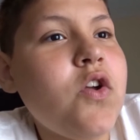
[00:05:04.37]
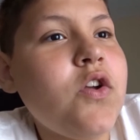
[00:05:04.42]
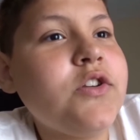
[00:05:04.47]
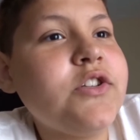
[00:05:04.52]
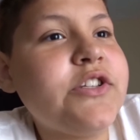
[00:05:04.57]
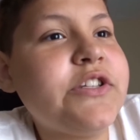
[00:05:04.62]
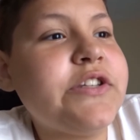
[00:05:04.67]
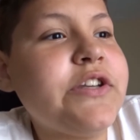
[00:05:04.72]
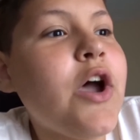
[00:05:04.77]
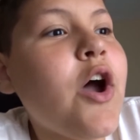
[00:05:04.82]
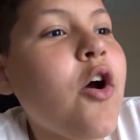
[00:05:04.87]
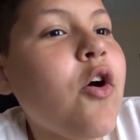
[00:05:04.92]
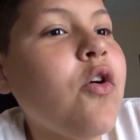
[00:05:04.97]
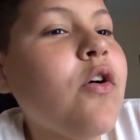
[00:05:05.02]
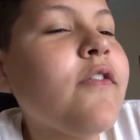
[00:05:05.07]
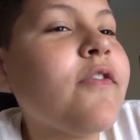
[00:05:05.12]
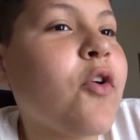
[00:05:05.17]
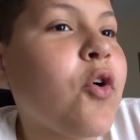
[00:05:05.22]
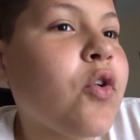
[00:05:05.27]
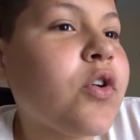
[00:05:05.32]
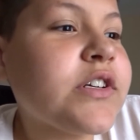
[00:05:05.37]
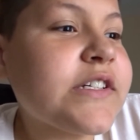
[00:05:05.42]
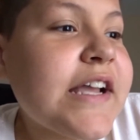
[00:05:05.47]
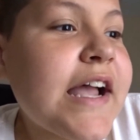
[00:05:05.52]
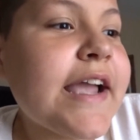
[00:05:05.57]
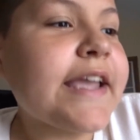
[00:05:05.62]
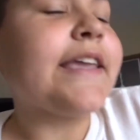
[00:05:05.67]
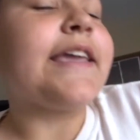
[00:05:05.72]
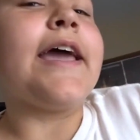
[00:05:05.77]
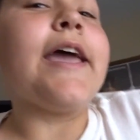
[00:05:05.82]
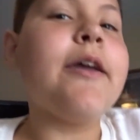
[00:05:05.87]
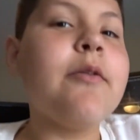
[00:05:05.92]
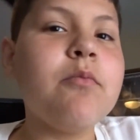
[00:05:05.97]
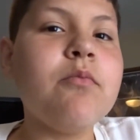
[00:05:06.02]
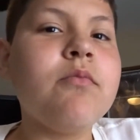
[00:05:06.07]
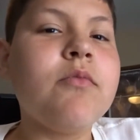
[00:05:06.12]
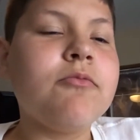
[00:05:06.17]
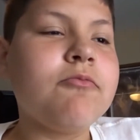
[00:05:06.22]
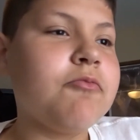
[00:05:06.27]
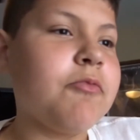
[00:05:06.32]
So, of course, I
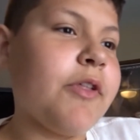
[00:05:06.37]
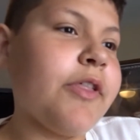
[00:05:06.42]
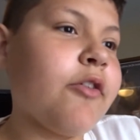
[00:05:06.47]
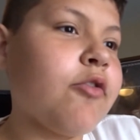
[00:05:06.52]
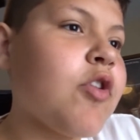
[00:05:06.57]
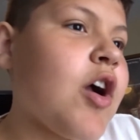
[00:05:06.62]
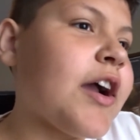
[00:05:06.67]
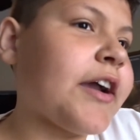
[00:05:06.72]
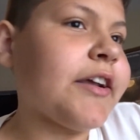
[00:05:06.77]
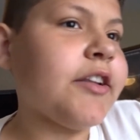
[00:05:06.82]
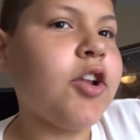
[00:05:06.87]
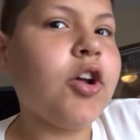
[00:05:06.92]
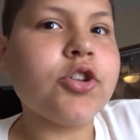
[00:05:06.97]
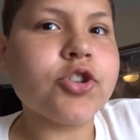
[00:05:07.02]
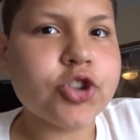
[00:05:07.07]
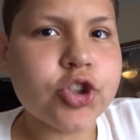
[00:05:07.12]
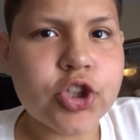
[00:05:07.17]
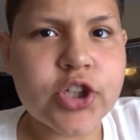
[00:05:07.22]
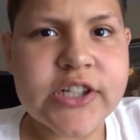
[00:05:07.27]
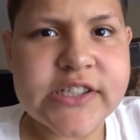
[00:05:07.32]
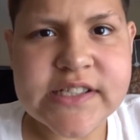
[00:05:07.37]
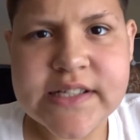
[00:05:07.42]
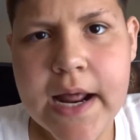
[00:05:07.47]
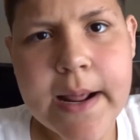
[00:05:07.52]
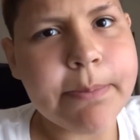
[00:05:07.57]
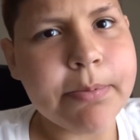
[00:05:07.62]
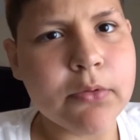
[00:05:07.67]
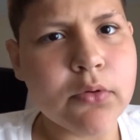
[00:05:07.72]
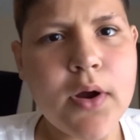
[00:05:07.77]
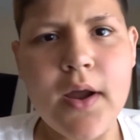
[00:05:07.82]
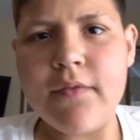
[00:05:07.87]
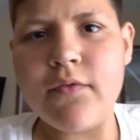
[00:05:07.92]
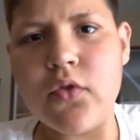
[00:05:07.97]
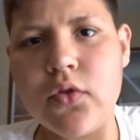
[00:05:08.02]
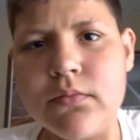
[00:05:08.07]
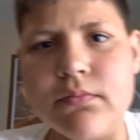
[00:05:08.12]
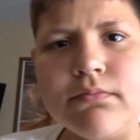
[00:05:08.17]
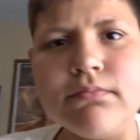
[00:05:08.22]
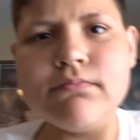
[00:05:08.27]
came with a rocket launcher and a sniper rifle